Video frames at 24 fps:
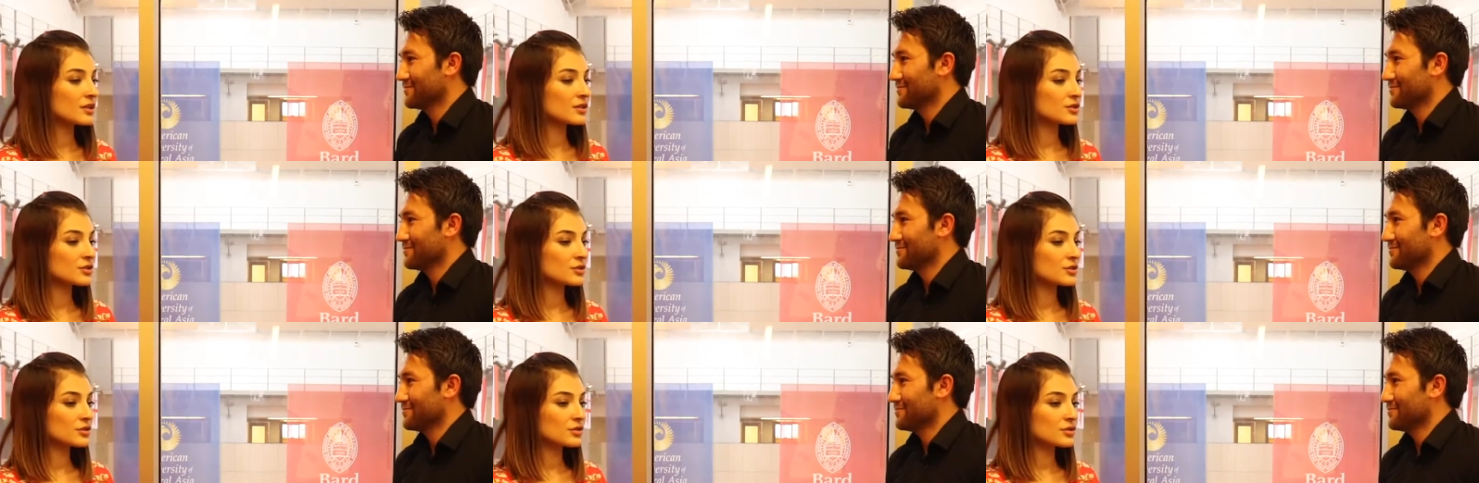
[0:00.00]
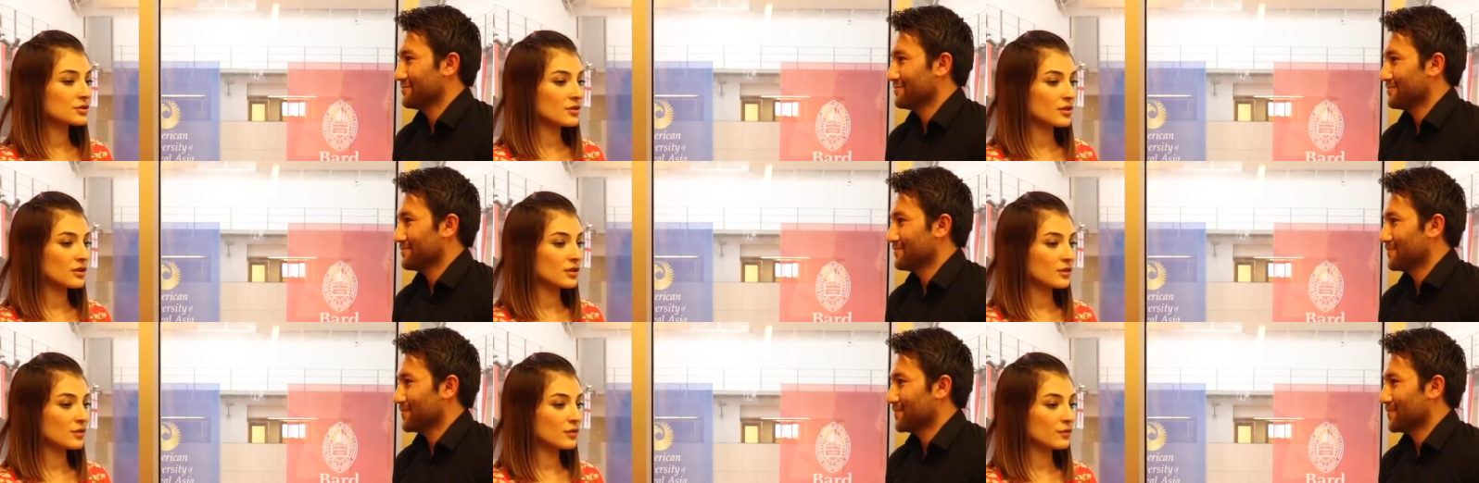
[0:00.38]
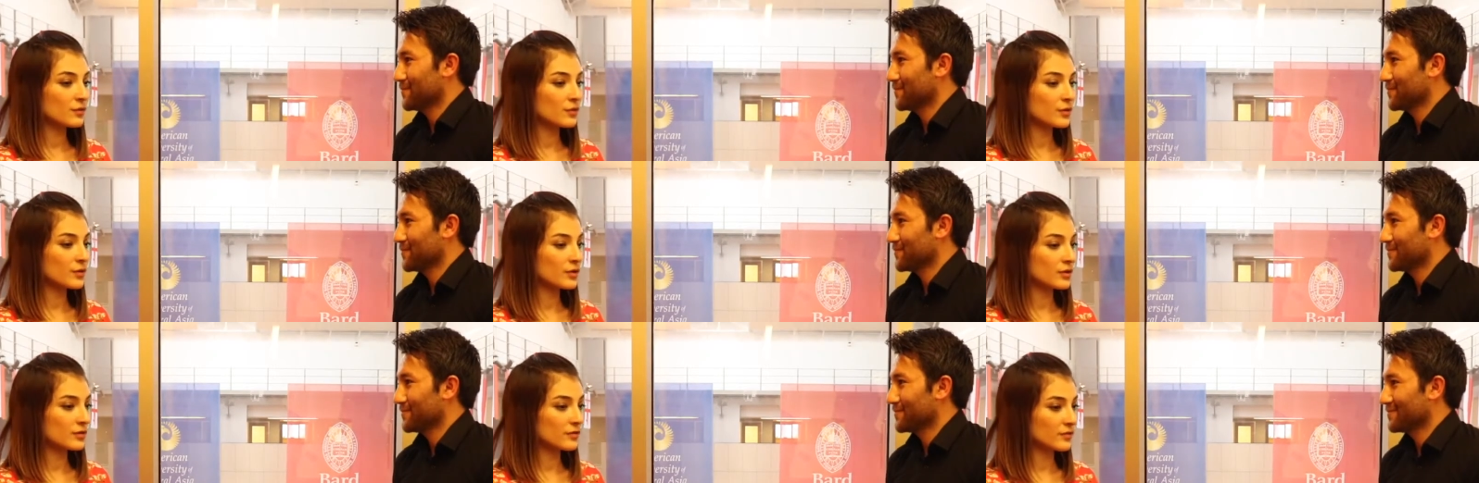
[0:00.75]
Speaker 1: sure. Thank you
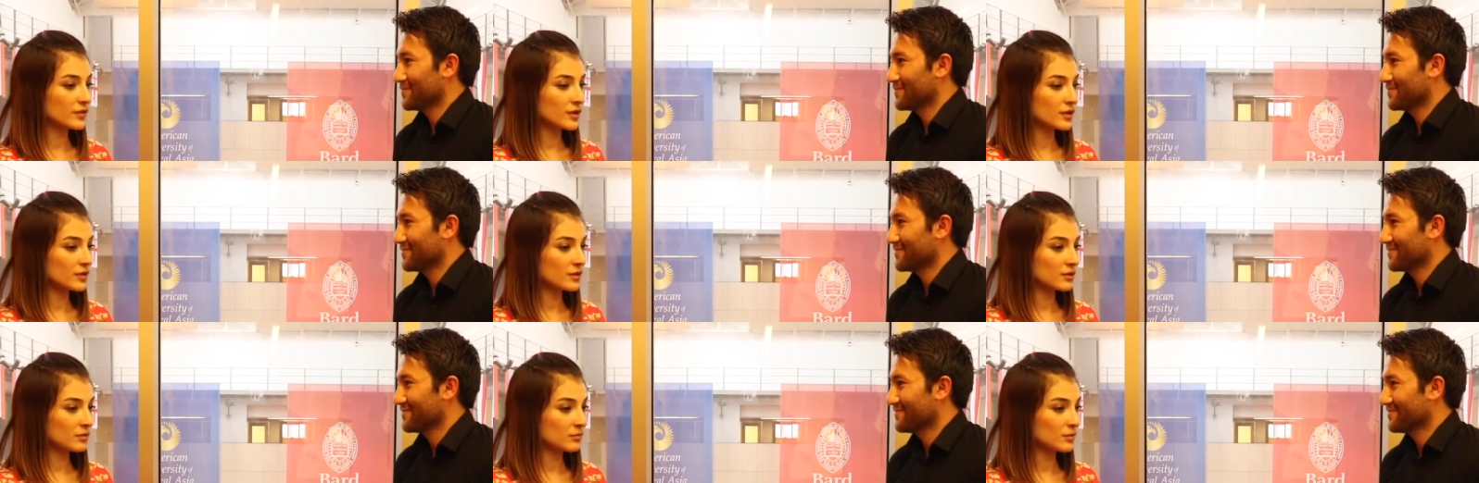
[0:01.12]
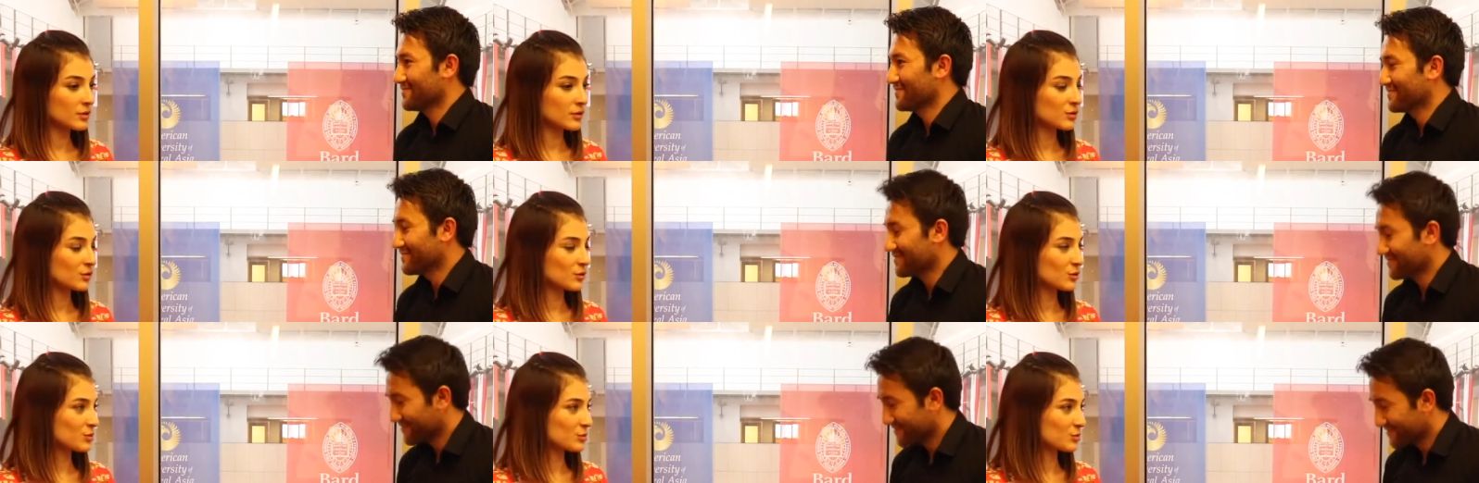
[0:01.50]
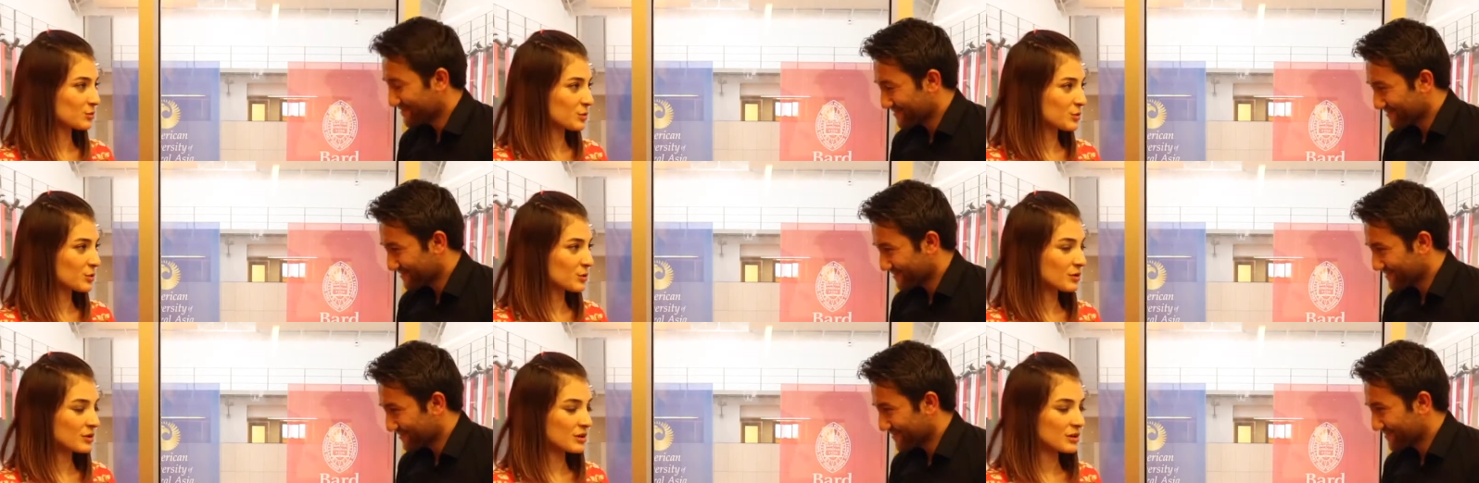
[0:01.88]
for inviting me to your
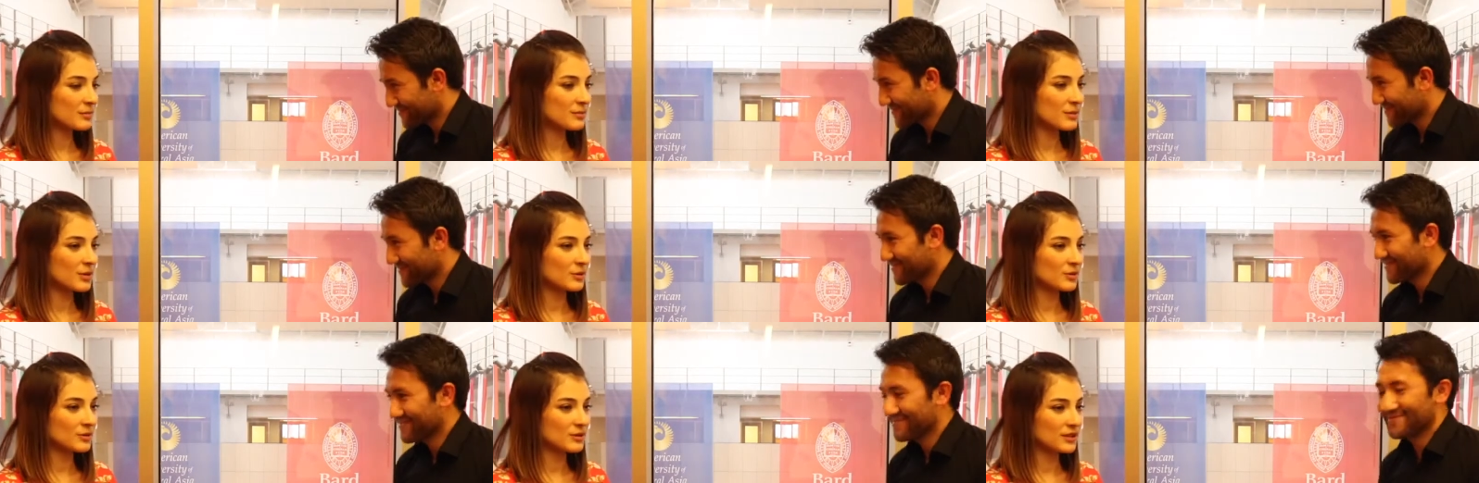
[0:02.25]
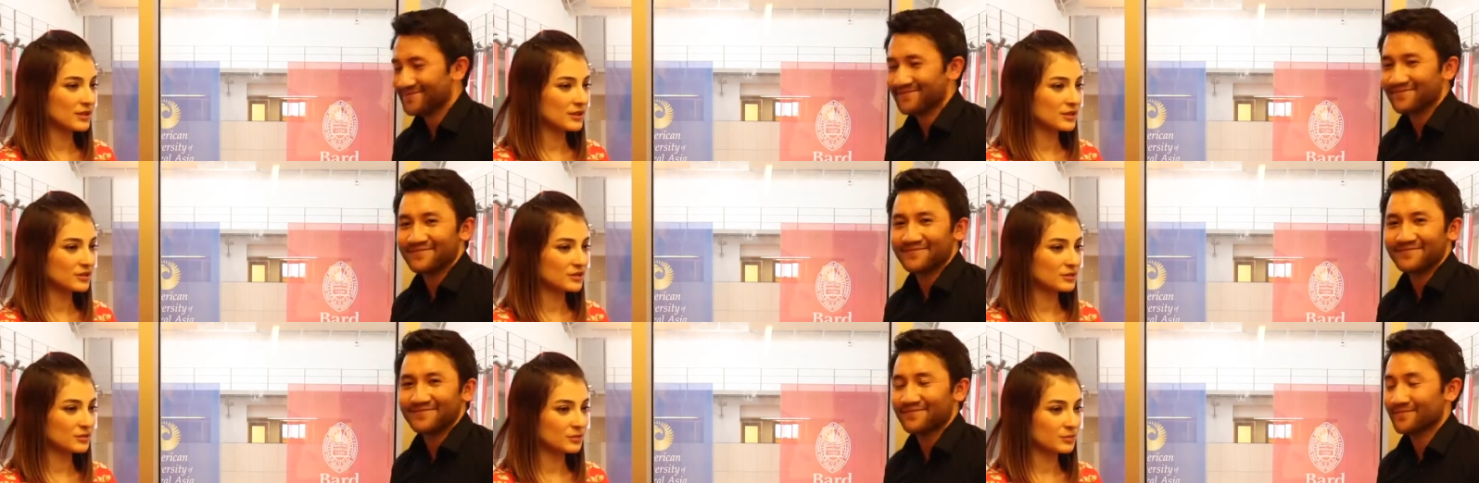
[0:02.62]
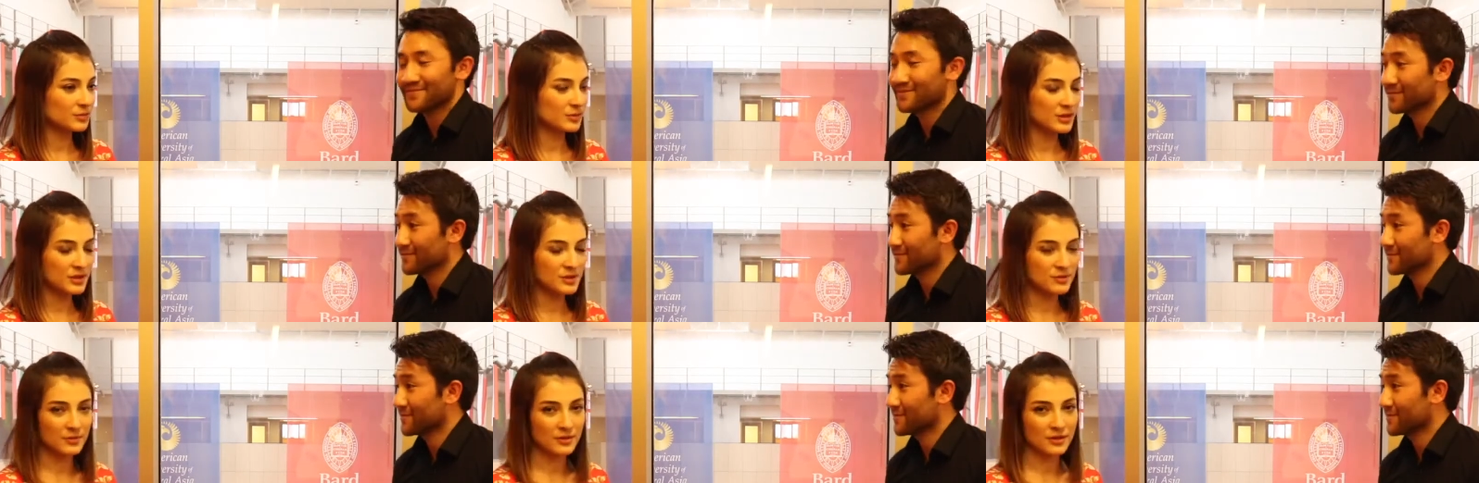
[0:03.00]
program. I would like to
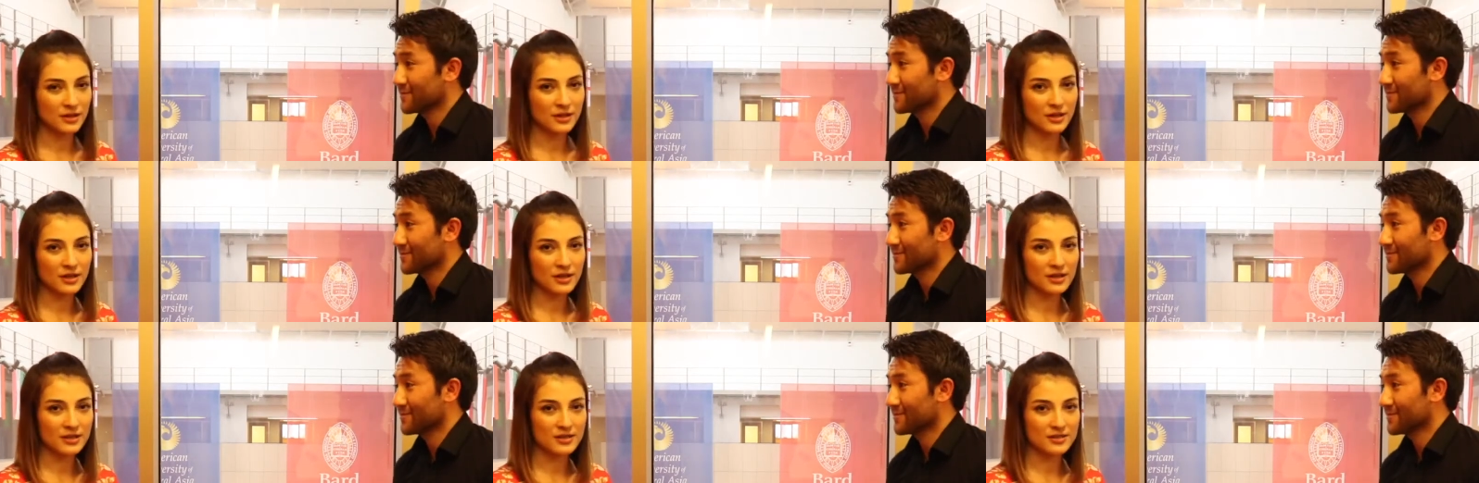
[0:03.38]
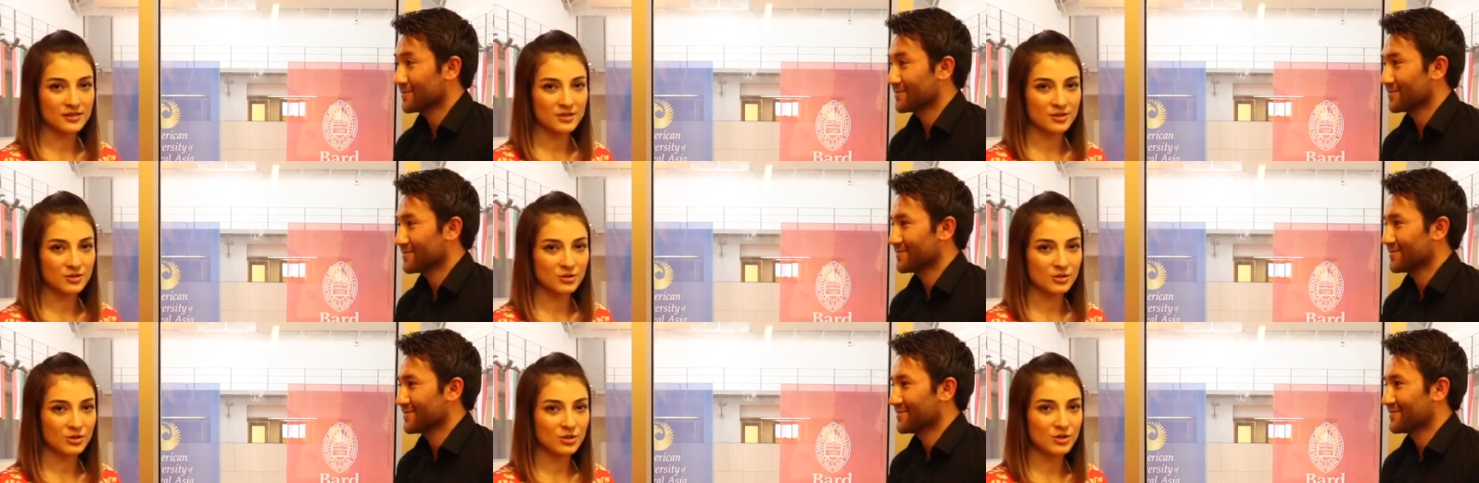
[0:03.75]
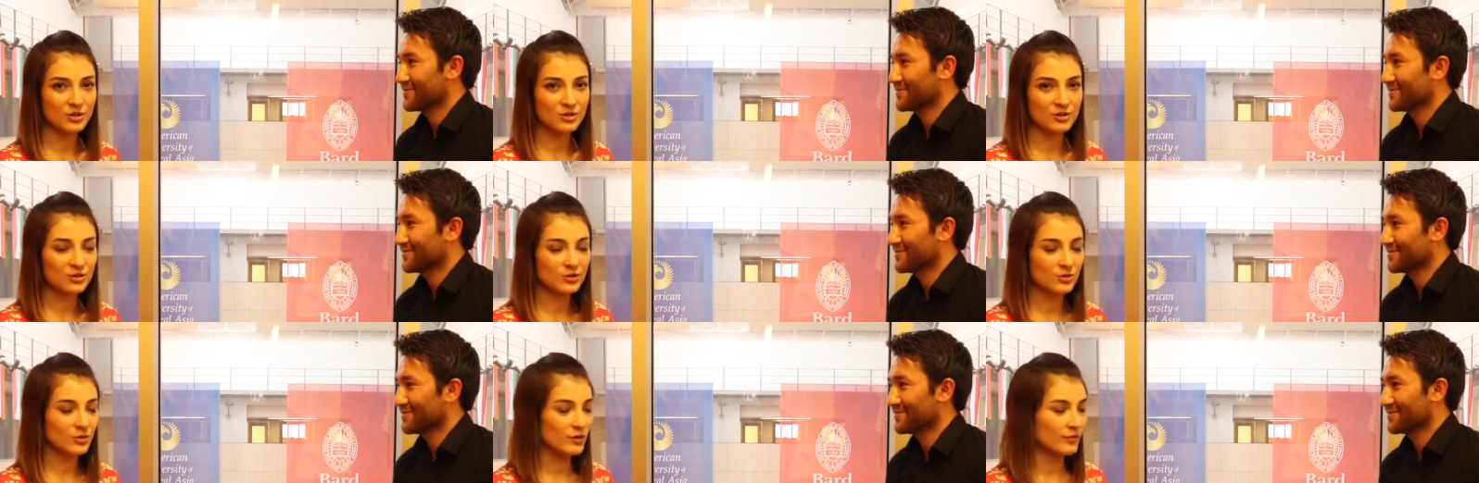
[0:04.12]
pass my highs in
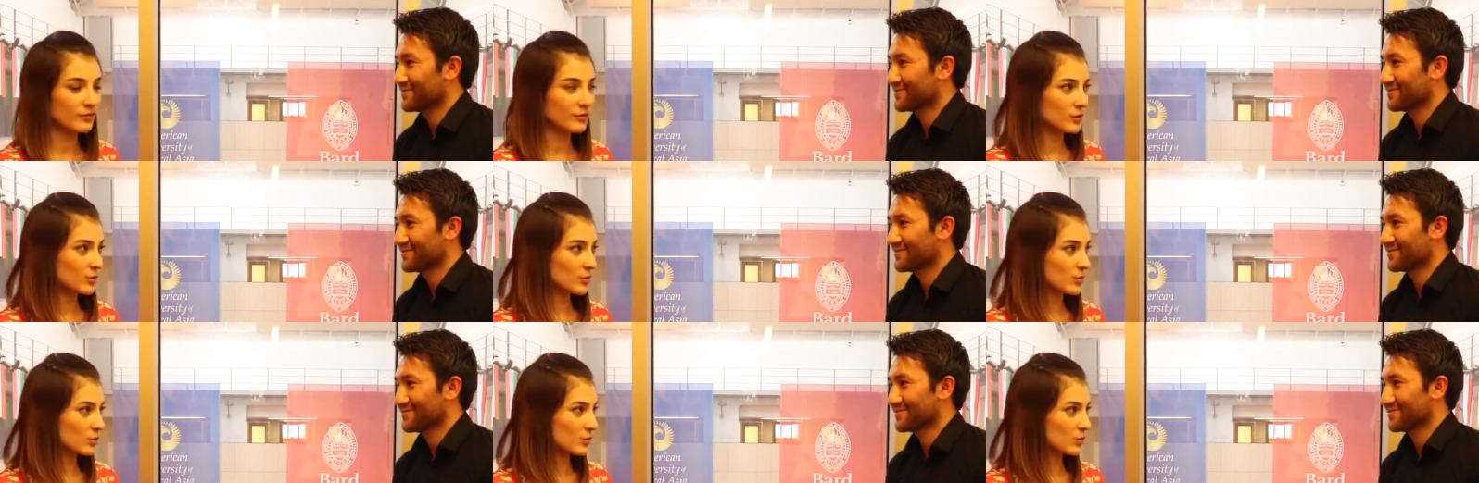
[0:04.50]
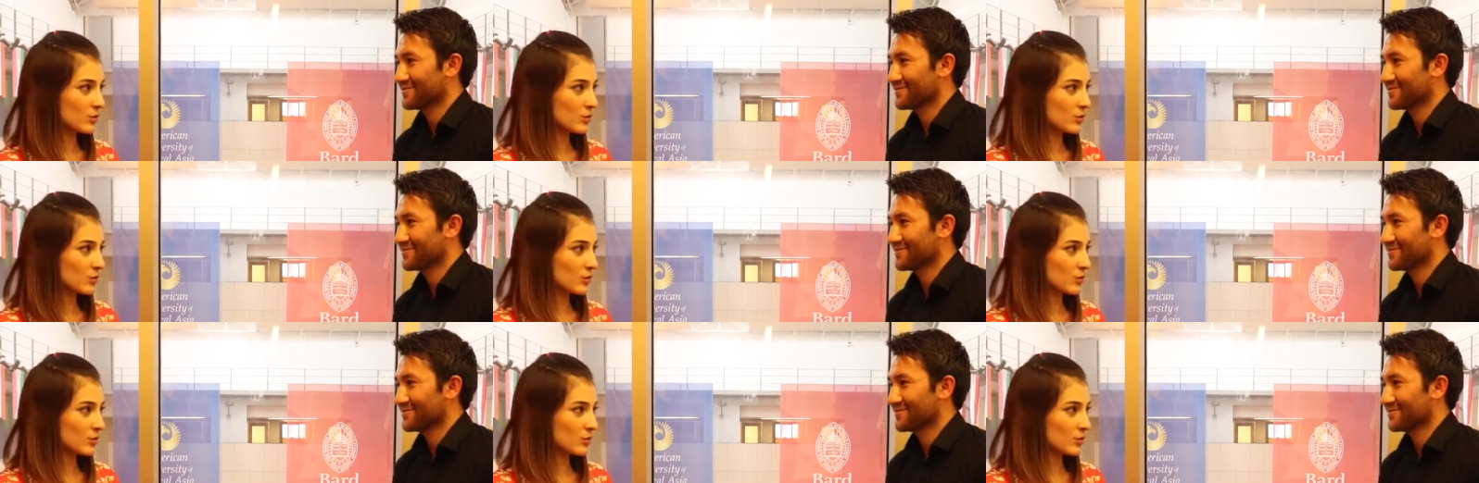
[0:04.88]
regards to everyone who